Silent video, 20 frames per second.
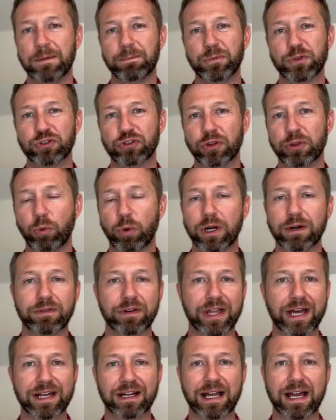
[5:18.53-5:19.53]
So that whatever
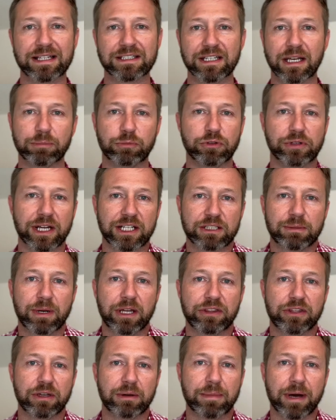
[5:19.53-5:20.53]
that adds up to, that's
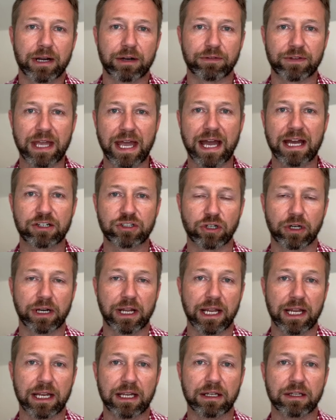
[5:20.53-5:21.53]
about the amount of cash on
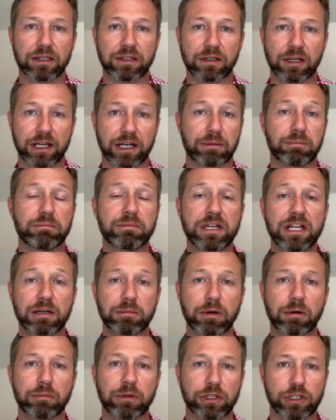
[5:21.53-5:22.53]
hand at a
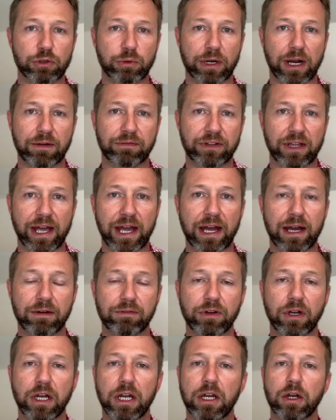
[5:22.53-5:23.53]
minimum that you would have to
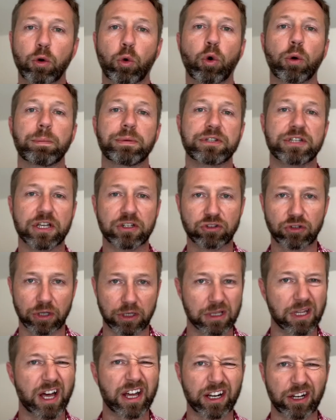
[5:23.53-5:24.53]
have, or potentially a
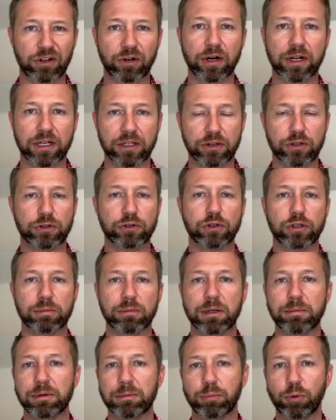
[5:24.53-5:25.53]
line of credit that you could
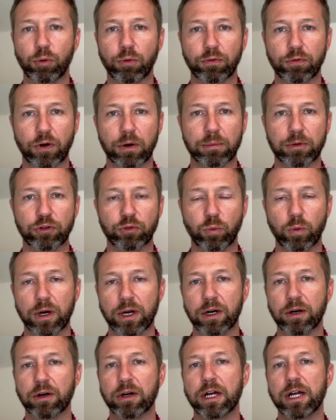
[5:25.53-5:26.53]
maybe pull from as
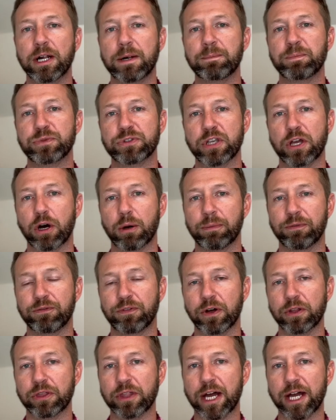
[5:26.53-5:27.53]
well to help
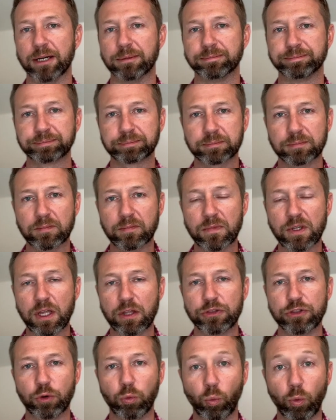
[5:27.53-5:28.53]
fund that.
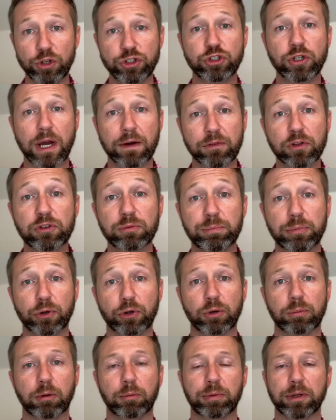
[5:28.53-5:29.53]
Then once you have those
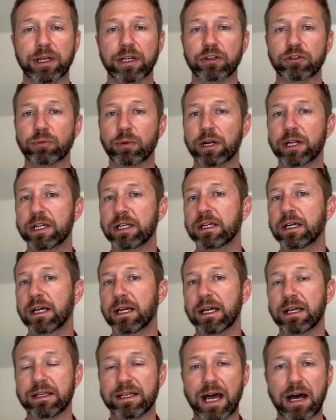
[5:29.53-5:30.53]
buildable plans ready,
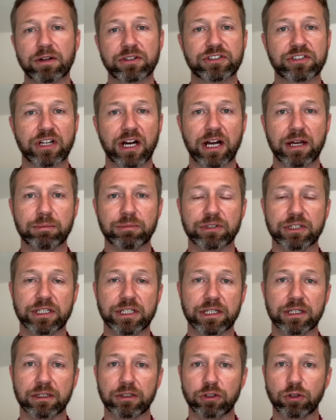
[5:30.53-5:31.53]
now it's time to
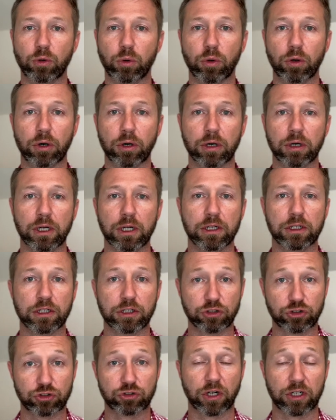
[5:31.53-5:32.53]
get your
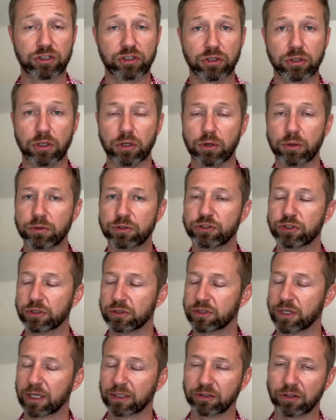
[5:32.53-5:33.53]
construction loan. So
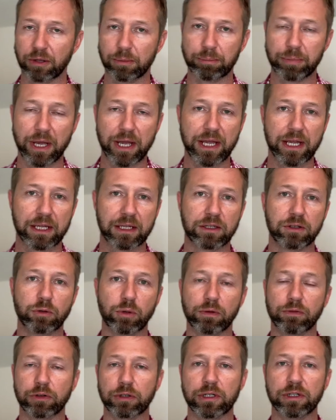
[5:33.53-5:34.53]
you talk to the bank,
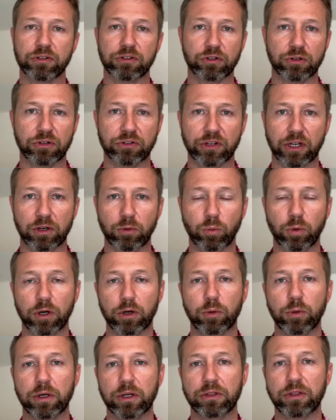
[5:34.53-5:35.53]
whoever it is you decide to
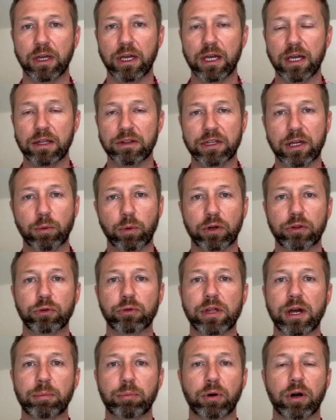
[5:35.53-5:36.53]
work with, they work through
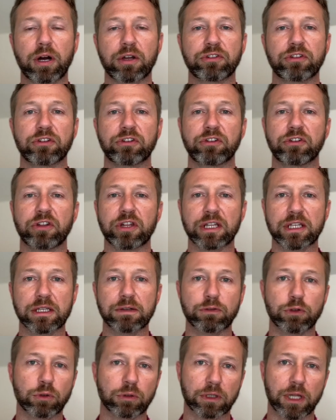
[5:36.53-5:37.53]
that process and they
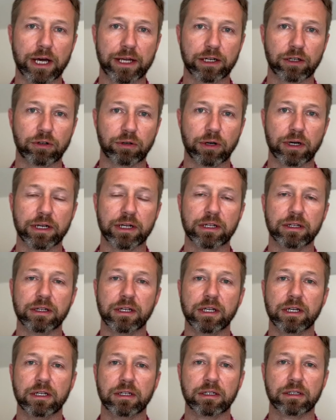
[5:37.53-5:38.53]
give you a line of
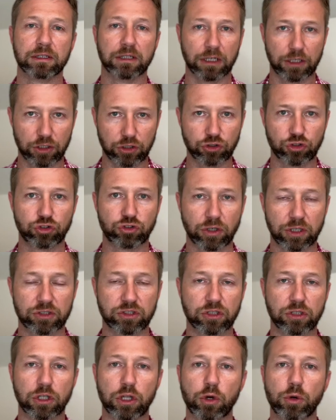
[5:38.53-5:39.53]
credit, a
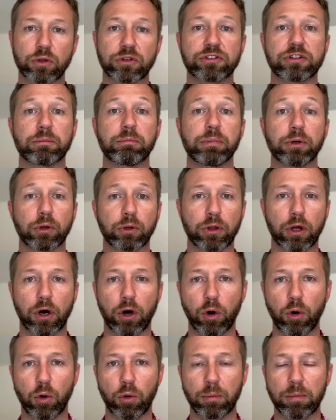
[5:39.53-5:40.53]
construction loan to build the
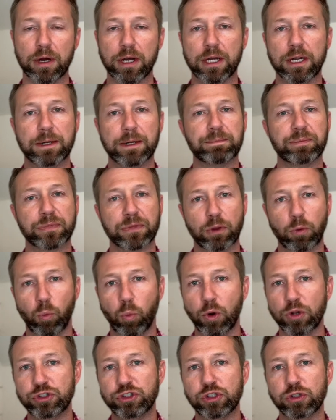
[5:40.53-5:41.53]
home.
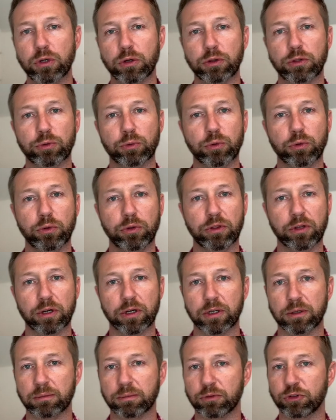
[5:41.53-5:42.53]
Once you go through
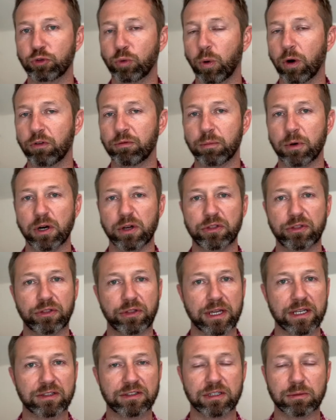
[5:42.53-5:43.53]
the twelve month,
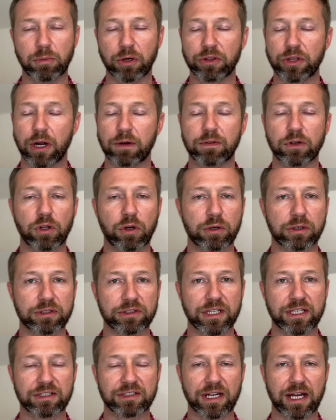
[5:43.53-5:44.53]
eighteen month, however long it
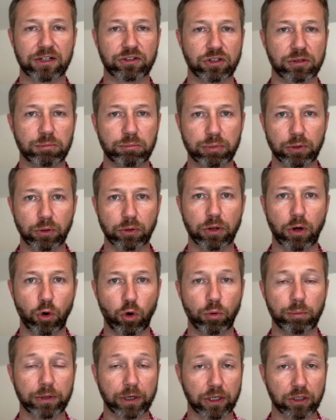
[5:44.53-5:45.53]
takes to actually build the
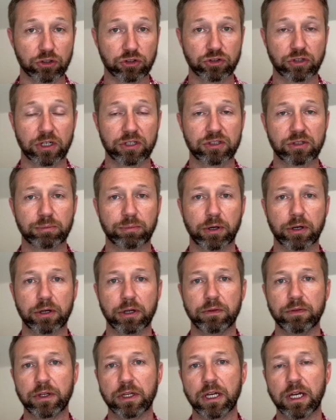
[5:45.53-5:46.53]
home, the construction part
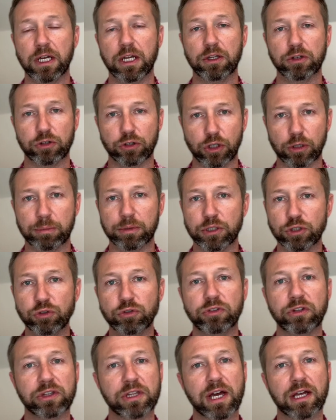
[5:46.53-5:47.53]
of it, you're going to be
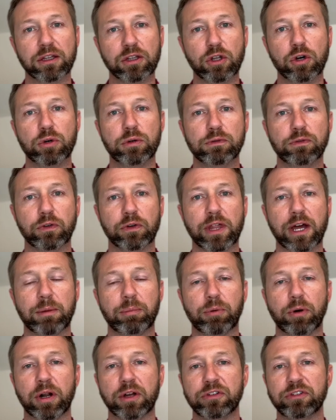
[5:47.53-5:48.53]
using that loan for that
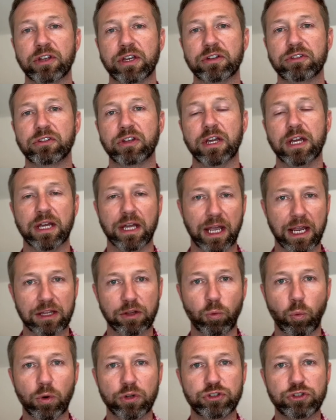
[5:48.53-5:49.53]
process. And
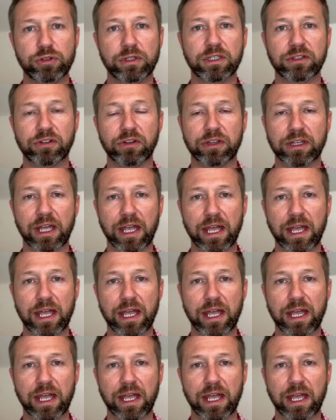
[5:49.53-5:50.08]
then once you get to the